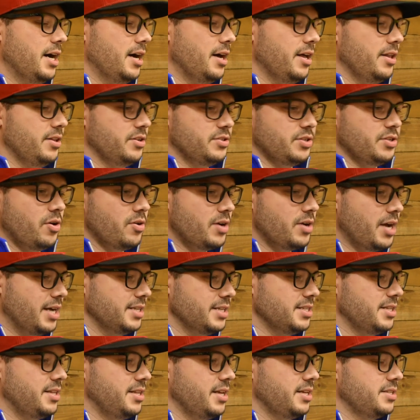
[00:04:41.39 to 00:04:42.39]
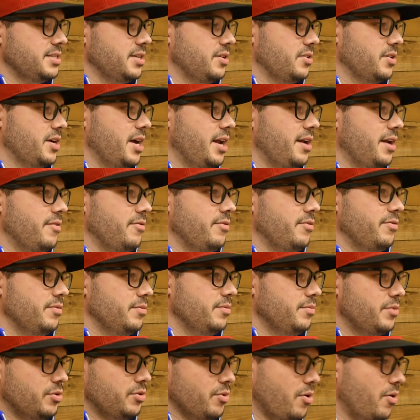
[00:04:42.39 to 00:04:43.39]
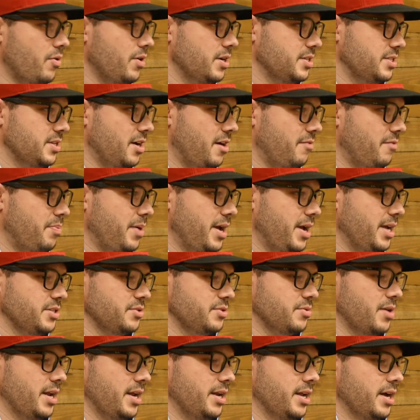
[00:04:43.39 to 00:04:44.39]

There's all kinds of things that are kind of throwing us off pace right